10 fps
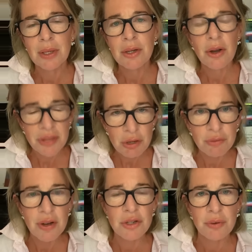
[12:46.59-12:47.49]
No, I think you'll
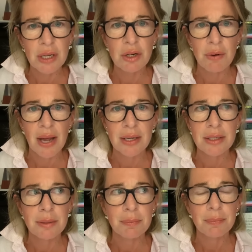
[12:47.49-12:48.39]
find you're
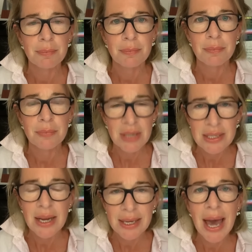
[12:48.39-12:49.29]
incorrect.
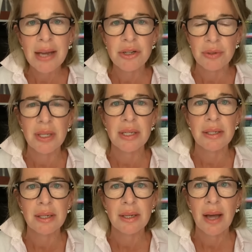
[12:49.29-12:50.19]
Yes, I can do
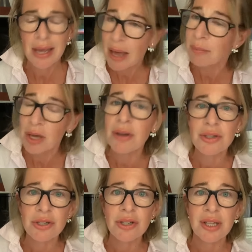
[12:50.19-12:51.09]
this. I am going
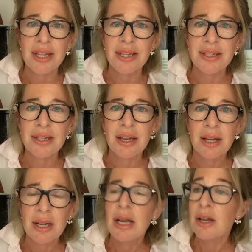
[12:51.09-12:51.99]
to do this.
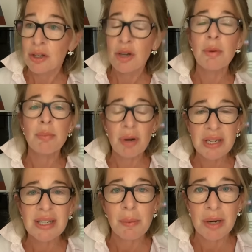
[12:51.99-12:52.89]
Can we bring
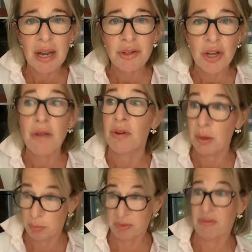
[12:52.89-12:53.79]
someone else
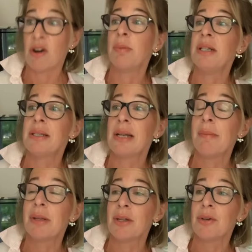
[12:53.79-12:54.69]
over, preferably
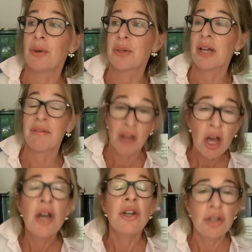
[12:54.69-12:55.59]
slimmer than yourself,
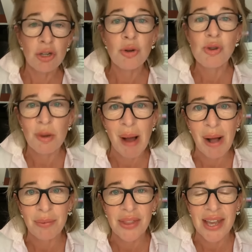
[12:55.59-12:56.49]
to talk
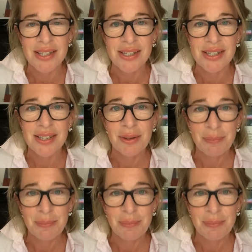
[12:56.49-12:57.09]
about this?